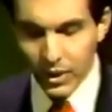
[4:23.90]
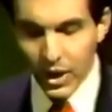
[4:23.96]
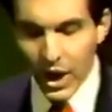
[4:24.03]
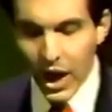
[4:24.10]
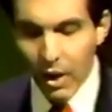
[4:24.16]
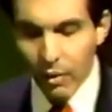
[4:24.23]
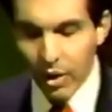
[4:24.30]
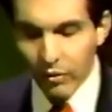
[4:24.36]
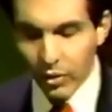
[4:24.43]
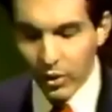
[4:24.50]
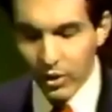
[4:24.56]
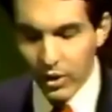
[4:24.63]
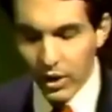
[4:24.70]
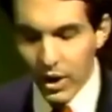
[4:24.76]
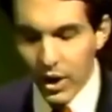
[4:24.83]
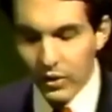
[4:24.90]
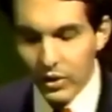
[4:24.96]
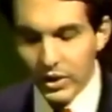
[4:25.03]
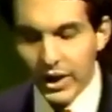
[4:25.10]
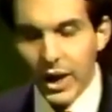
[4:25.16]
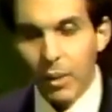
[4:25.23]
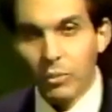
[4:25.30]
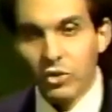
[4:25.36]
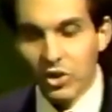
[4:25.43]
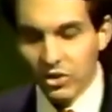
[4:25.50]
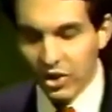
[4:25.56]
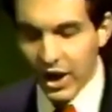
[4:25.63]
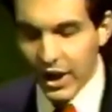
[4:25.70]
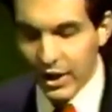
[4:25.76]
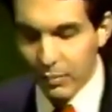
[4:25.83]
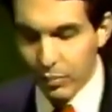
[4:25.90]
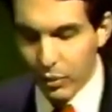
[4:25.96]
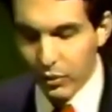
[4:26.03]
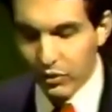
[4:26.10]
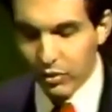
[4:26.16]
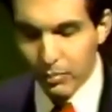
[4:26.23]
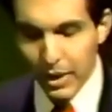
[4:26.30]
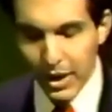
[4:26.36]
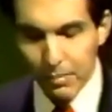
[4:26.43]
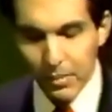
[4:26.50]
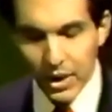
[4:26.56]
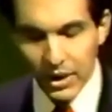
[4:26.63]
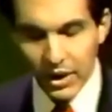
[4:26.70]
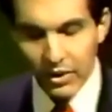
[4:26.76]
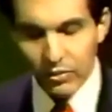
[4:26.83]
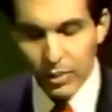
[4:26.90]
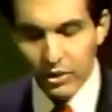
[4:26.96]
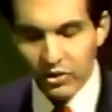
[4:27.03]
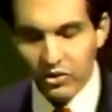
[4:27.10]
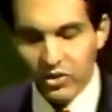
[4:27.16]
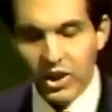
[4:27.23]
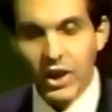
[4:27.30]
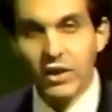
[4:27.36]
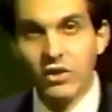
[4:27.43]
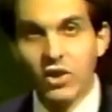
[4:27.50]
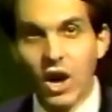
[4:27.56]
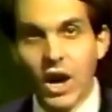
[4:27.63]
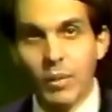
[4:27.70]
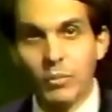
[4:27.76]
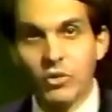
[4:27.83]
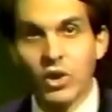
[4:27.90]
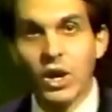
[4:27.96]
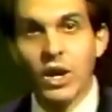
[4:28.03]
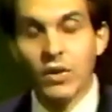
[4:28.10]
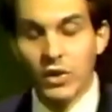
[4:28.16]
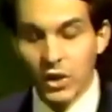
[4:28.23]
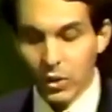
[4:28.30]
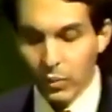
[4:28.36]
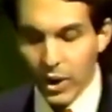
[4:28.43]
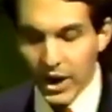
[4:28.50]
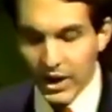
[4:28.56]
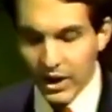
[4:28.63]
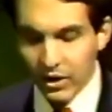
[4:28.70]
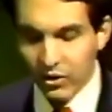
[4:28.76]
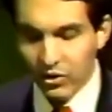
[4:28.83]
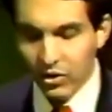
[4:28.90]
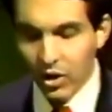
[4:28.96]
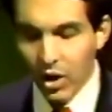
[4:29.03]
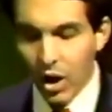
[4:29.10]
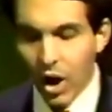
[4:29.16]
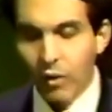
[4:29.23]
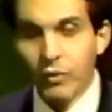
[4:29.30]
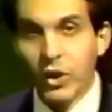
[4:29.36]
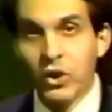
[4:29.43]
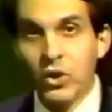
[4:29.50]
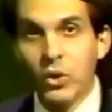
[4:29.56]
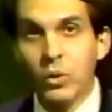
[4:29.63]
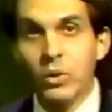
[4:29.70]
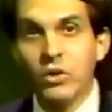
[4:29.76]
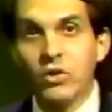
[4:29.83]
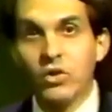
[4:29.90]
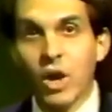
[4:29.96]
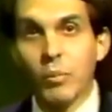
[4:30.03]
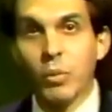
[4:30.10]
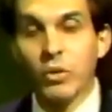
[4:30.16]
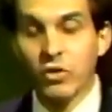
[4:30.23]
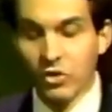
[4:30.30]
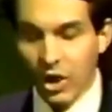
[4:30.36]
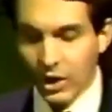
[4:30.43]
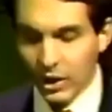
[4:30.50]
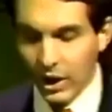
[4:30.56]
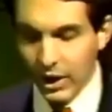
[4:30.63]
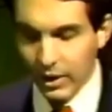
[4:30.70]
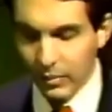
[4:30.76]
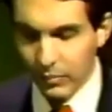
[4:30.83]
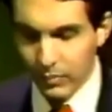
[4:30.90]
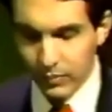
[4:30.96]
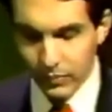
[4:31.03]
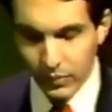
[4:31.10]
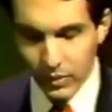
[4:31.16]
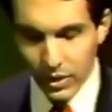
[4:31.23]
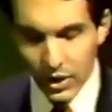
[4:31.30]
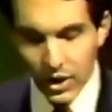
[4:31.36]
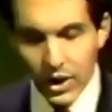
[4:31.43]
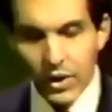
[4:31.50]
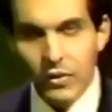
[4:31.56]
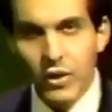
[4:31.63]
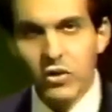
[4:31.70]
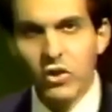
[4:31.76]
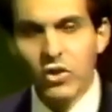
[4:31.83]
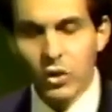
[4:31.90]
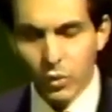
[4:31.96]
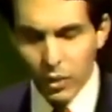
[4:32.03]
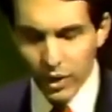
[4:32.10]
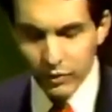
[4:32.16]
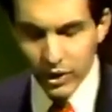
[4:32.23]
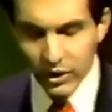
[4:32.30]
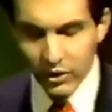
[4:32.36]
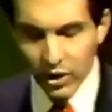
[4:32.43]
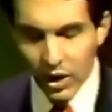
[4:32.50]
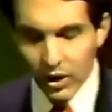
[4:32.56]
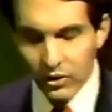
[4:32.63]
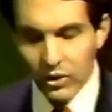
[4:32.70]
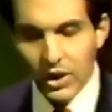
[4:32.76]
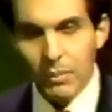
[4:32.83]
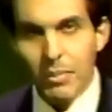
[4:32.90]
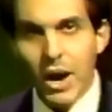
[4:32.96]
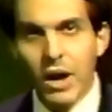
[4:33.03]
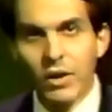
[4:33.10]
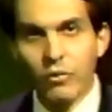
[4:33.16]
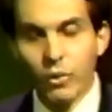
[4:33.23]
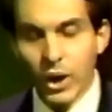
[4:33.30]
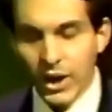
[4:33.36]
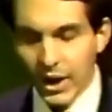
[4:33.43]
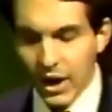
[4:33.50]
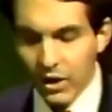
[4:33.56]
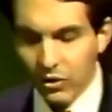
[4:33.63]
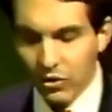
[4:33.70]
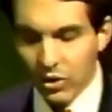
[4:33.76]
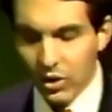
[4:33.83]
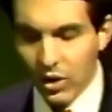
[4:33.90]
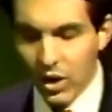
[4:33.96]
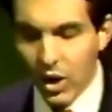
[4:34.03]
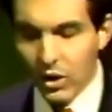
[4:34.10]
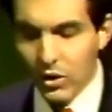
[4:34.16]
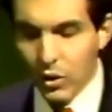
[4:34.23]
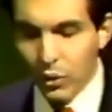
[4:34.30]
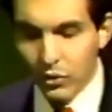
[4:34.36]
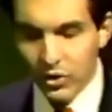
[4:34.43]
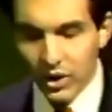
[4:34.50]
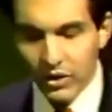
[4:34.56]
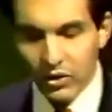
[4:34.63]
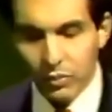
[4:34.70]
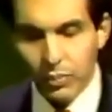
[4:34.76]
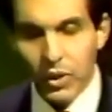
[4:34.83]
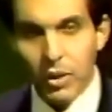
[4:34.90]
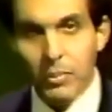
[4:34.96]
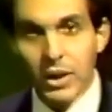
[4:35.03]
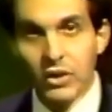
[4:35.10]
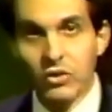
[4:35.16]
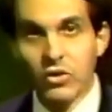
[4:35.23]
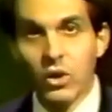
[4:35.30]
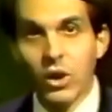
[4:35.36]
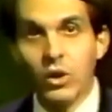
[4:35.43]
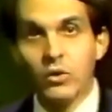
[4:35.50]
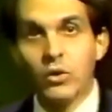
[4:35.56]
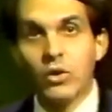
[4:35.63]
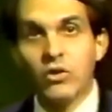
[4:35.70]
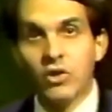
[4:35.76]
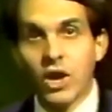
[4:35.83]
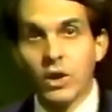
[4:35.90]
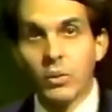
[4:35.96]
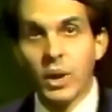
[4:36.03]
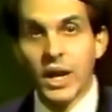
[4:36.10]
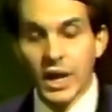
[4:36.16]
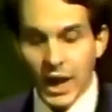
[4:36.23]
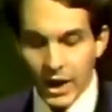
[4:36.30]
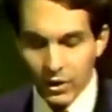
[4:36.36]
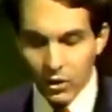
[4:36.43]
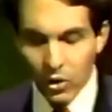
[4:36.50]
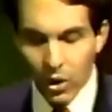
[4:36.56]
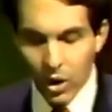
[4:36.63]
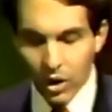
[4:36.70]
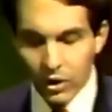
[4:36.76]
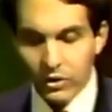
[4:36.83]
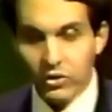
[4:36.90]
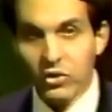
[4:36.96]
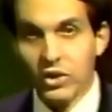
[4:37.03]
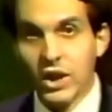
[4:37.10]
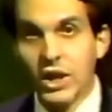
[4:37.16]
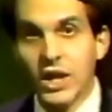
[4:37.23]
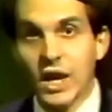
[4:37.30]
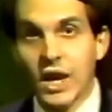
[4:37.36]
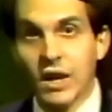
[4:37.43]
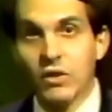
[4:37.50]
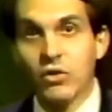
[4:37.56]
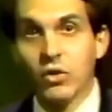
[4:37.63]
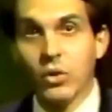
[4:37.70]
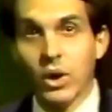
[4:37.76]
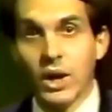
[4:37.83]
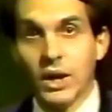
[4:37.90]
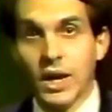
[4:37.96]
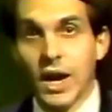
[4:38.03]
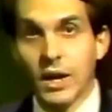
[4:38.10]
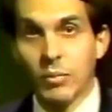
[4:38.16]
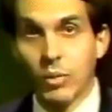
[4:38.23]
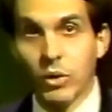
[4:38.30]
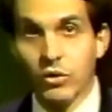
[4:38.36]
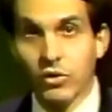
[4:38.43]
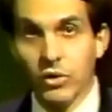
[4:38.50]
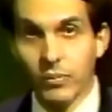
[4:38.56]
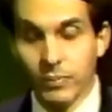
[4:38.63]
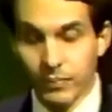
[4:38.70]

However, the lamps in tanning booths may emit as much as 10 times the irradiance of the noon summer sunlight. This is equivalent to the amount of radiation used in experiments to generate and cause skin cancer in animals.